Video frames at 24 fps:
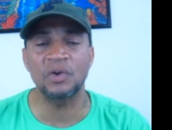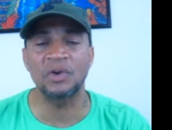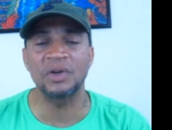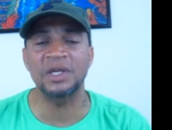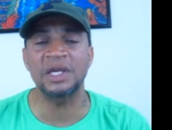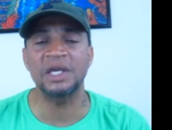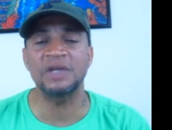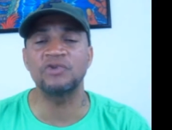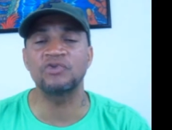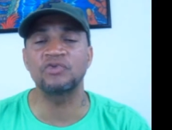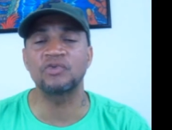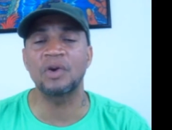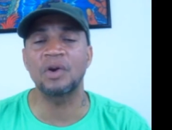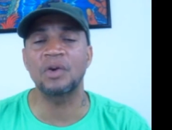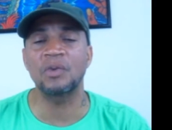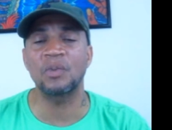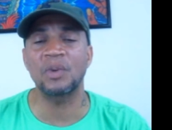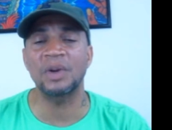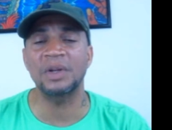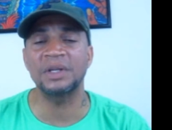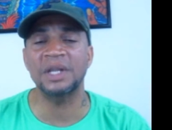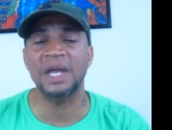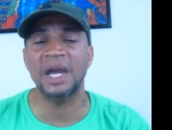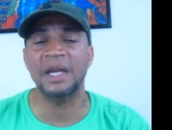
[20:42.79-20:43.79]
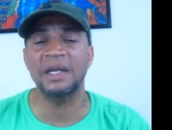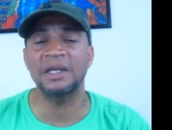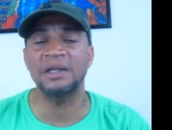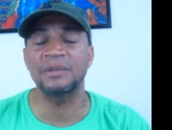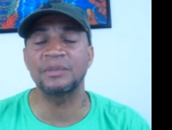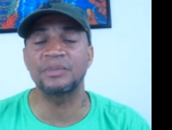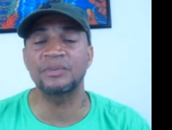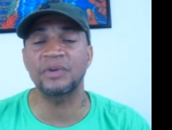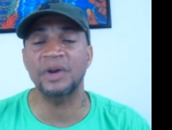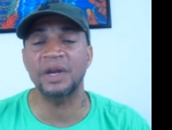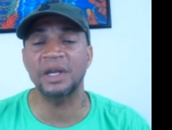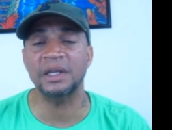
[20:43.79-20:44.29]
or get drunk one night and
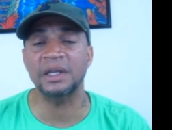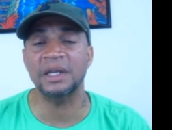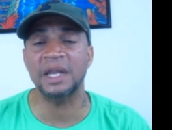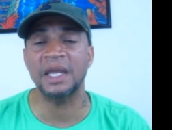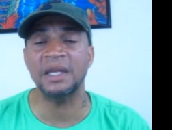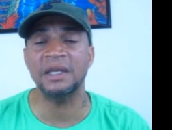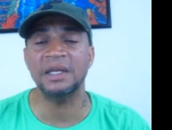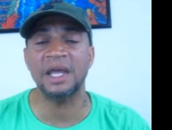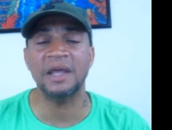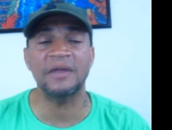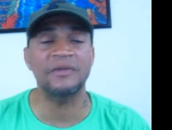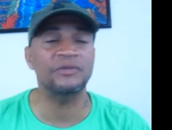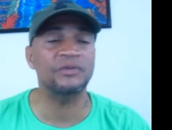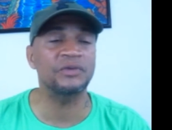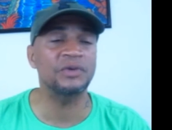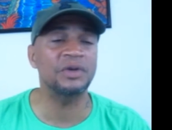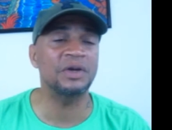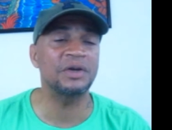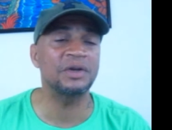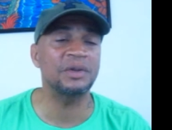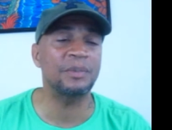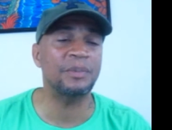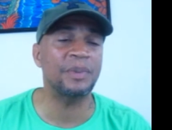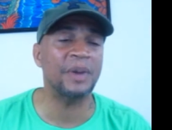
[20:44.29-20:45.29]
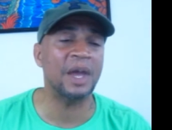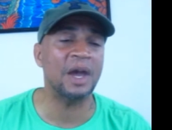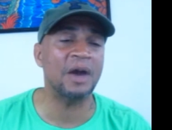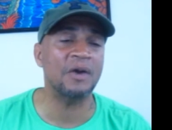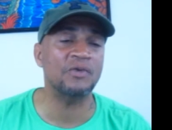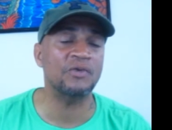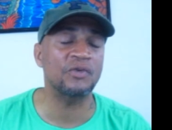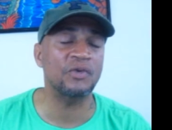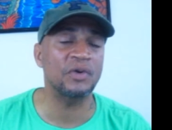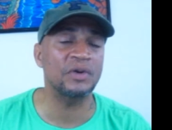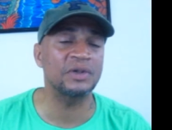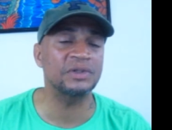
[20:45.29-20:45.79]
impregnate a
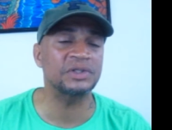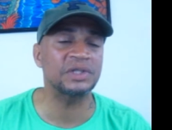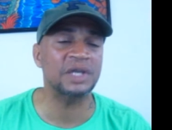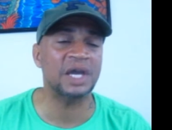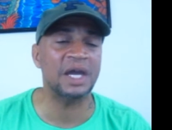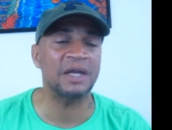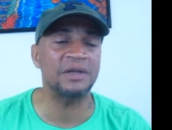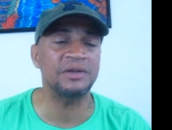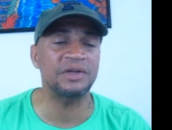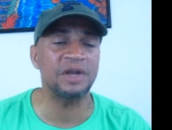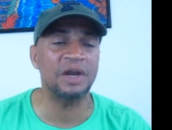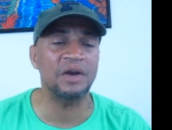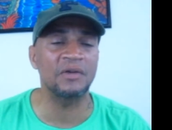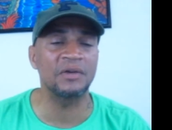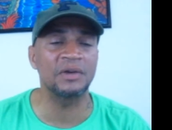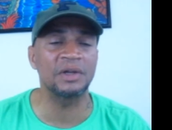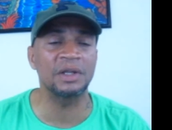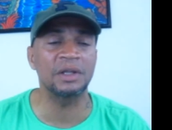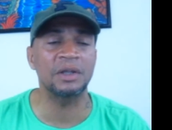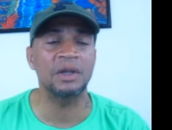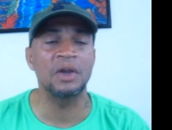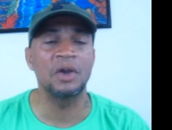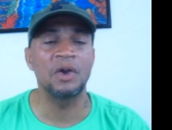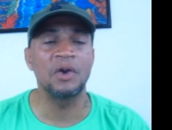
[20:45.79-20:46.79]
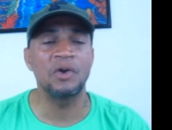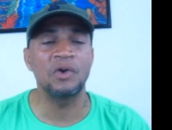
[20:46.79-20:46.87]
300-pound cross-eyed derelict